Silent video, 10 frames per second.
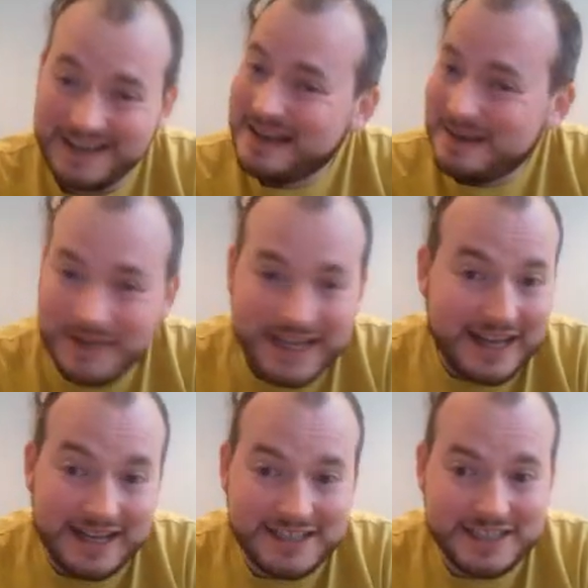But
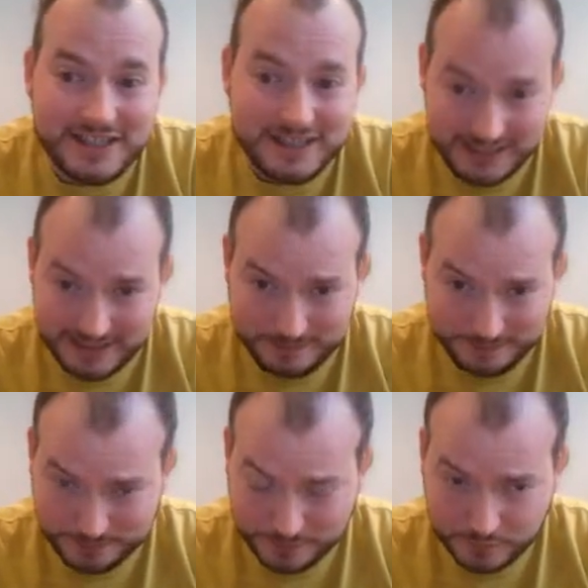yeah, disaster.
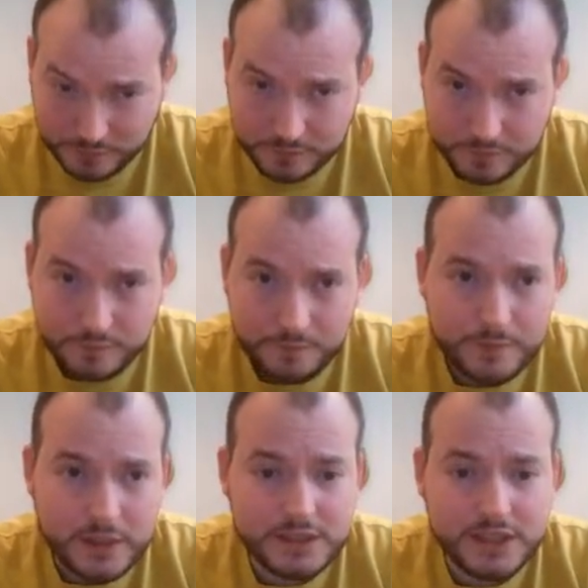
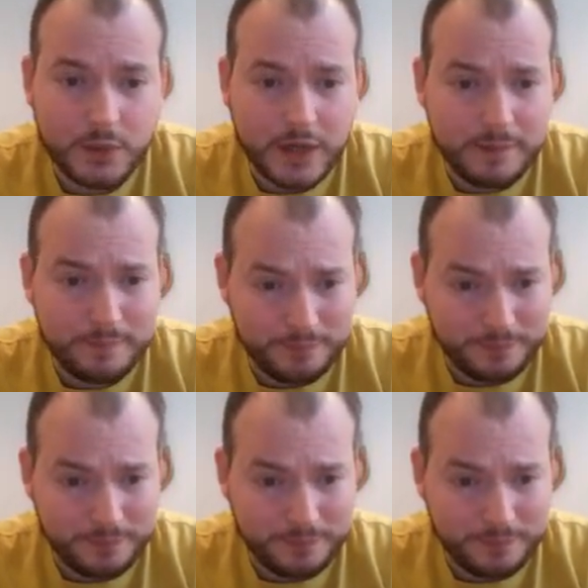So